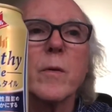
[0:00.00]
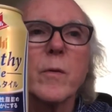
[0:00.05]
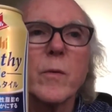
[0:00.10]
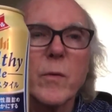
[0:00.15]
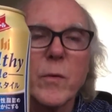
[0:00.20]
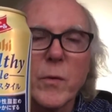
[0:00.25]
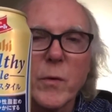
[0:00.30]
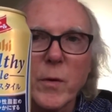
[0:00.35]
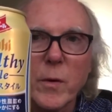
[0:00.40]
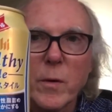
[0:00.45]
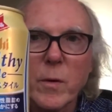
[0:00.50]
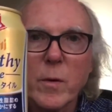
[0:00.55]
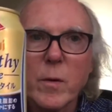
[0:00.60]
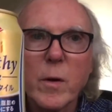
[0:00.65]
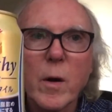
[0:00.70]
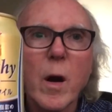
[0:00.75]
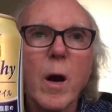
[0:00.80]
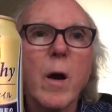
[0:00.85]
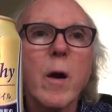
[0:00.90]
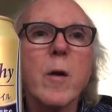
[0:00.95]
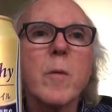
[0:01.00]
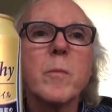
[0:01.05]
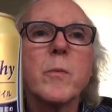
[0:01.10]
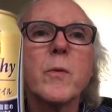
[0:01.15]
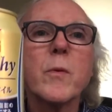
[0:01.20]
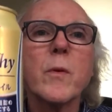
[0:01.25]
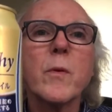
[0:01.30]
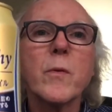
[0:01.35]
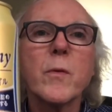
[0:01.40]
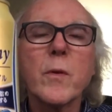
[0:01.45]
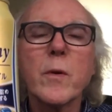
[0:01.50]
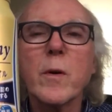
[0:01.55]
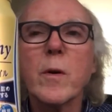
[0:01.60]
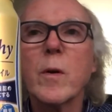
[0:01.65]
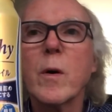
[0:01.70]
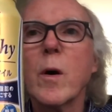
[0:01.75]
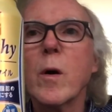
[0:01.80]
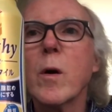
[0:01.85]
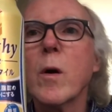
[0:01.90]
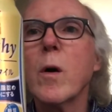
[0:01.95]
0 carbs,
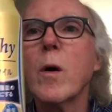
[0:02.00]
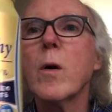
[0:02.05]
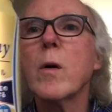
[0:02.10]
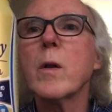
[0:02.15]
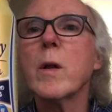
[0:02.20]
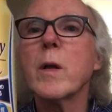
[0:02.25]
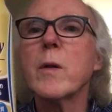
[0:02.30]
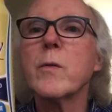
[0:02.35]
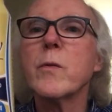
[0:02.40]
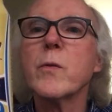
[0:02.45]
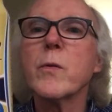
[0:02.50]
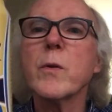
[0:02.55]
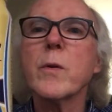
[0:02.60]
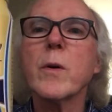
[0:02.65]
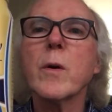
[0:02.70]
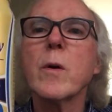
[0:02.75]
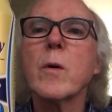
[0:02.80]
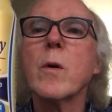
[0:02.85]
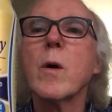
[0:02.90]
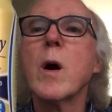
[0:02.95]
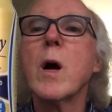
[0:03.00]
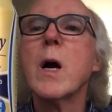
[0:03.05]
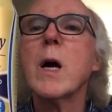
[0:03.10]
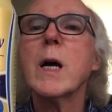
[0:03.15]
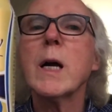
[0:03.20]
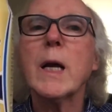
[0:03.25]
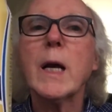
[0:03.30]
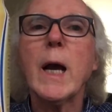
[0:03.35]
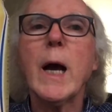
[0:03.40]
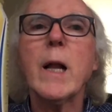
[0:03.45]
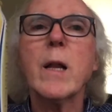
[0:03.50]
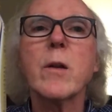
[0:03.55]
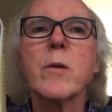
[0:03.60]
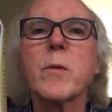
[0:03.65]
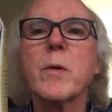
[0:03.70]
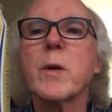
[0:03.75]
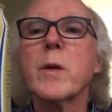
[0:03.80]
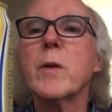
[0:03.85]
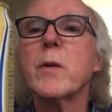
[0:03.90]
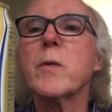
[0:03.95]
0 alcohol, and 0
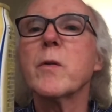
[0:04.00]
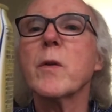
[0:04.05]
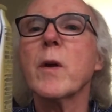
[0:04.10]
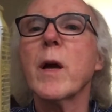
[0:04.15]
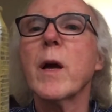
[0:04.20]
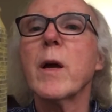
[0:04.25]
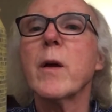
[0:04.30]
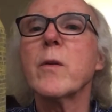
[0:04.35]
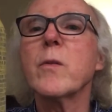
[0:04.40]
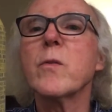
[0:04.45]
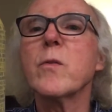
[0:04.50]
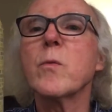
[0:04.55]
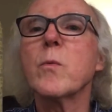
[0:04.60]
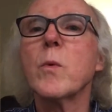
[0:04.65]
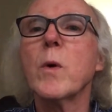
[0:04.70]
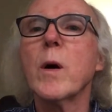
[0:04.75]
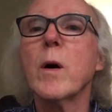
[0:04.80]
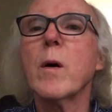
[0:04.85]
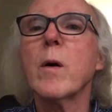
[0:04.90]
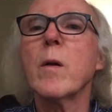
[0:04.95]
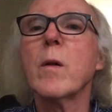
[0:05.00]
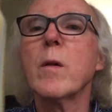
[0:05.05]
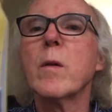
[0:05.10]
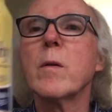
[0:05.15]
calories as well.